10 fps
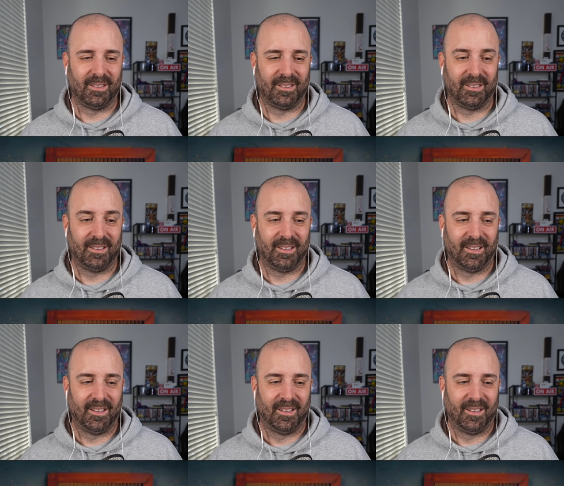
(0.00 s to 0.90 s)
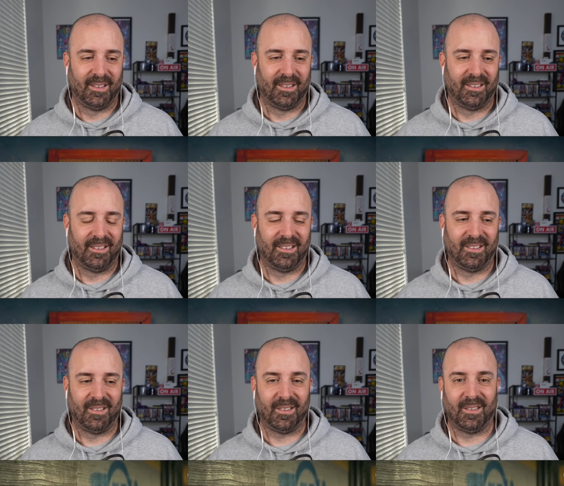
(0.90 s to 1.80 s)

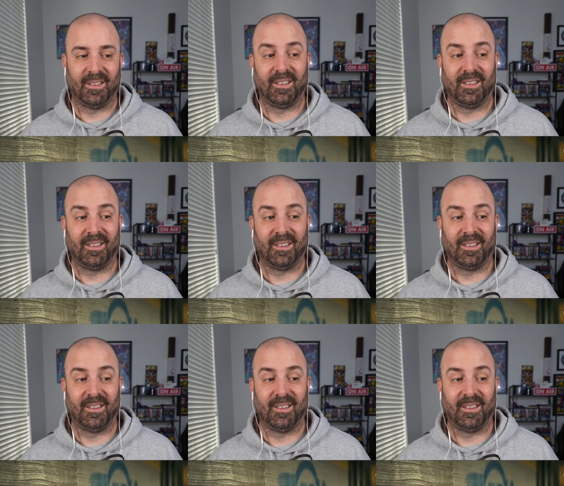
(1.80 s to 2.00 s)
Nobody speaks.